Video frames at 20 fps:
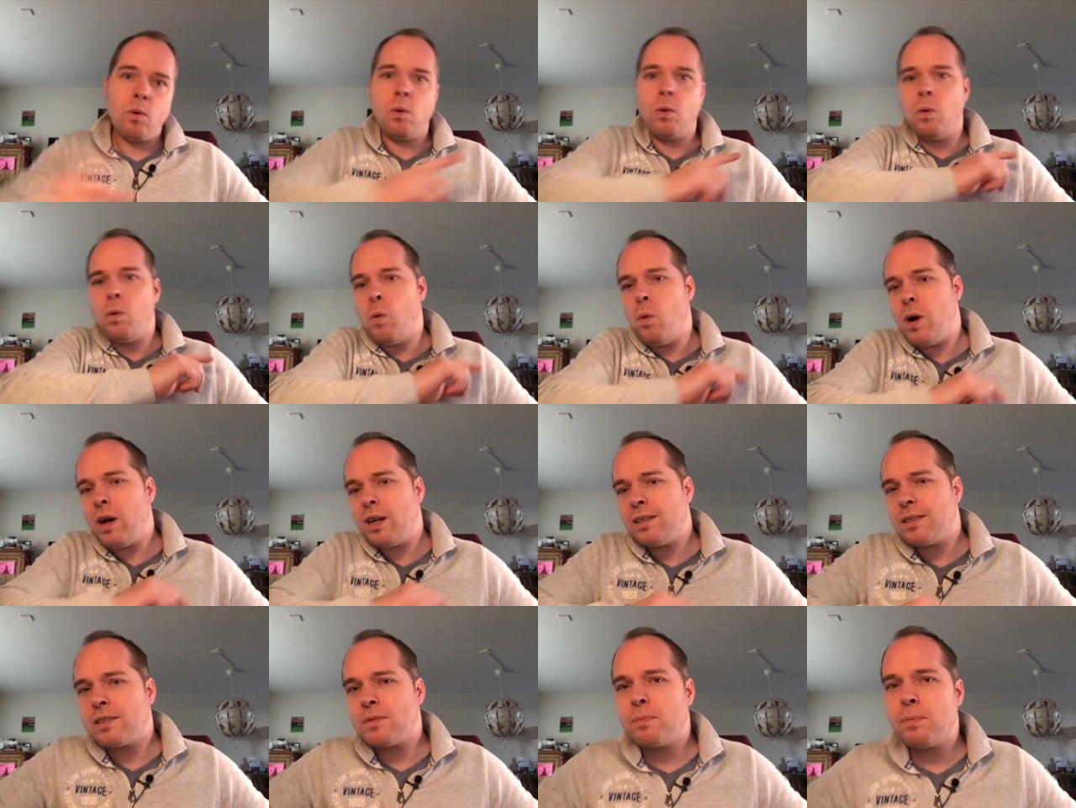
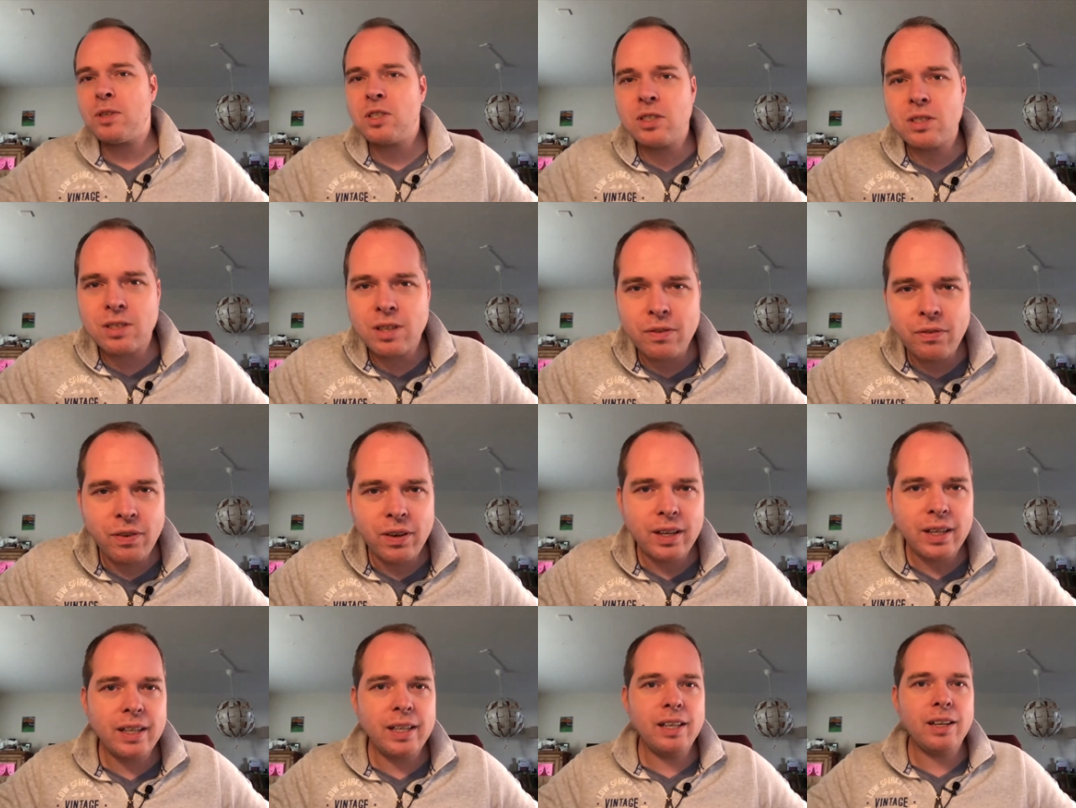What's
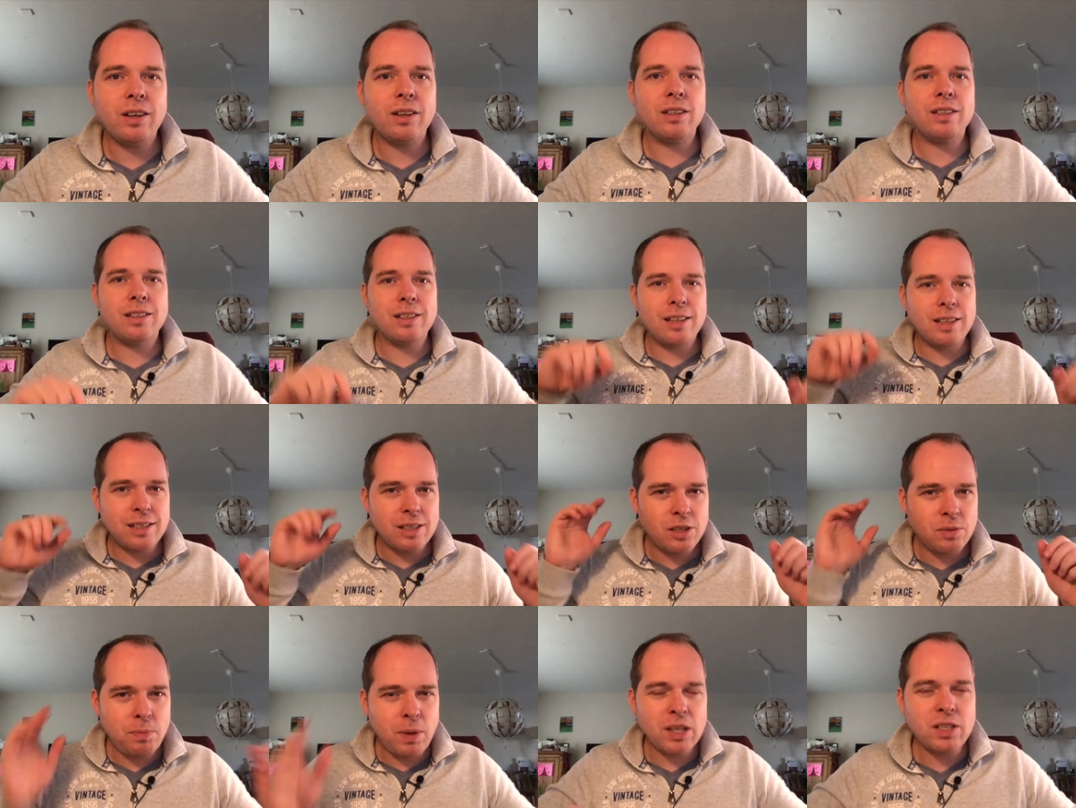specifically
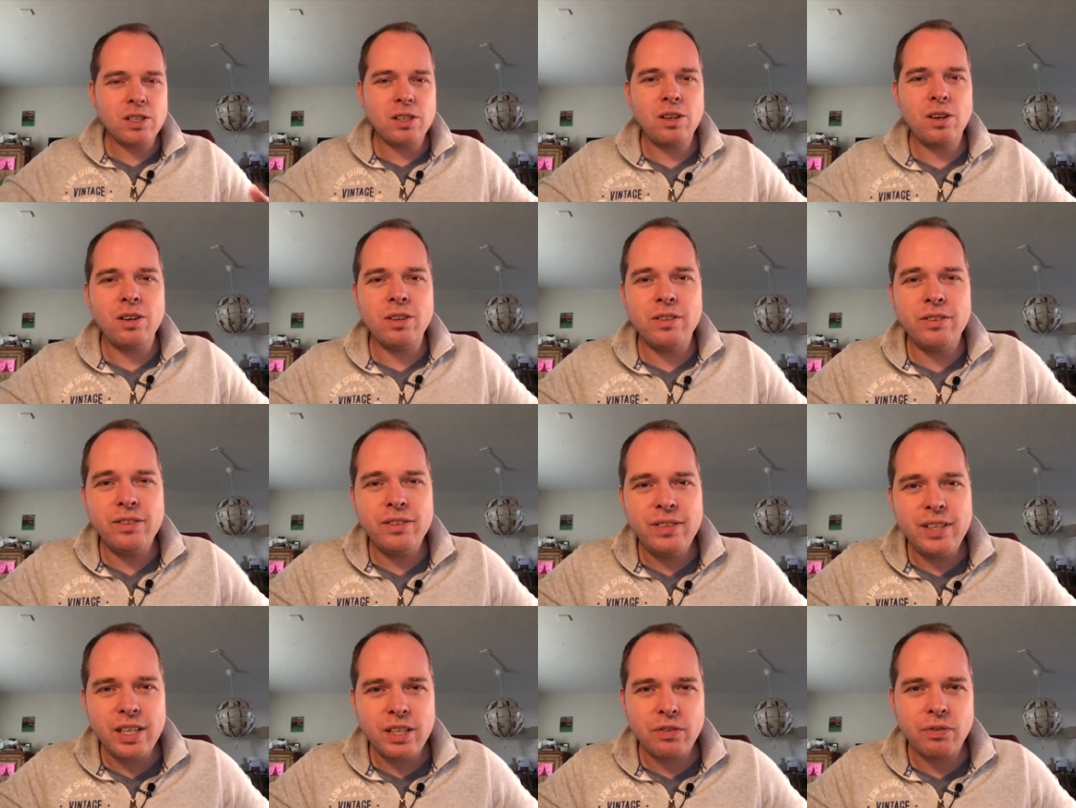special on
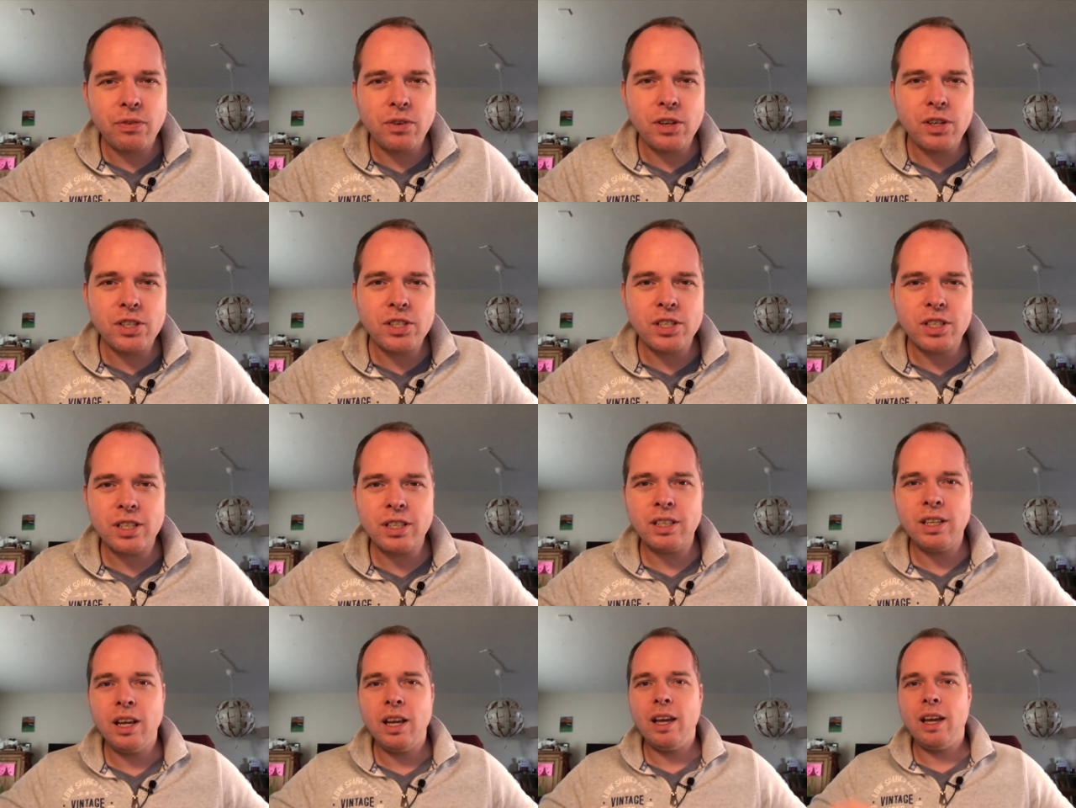this
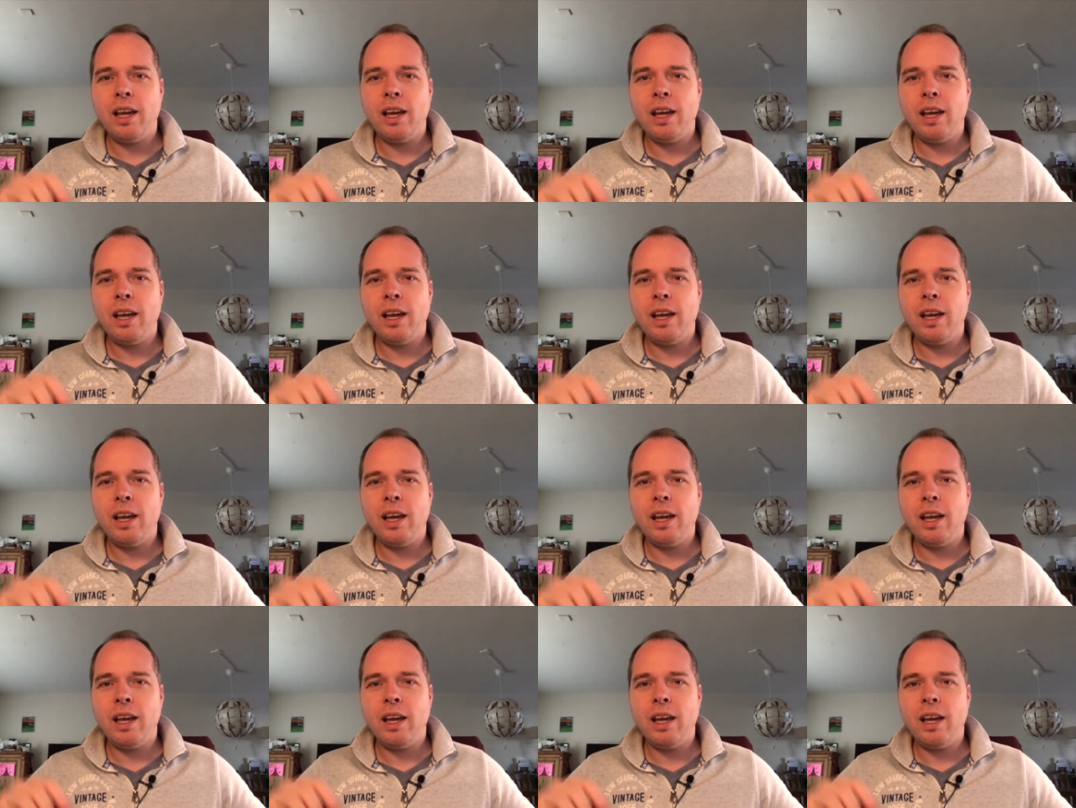version?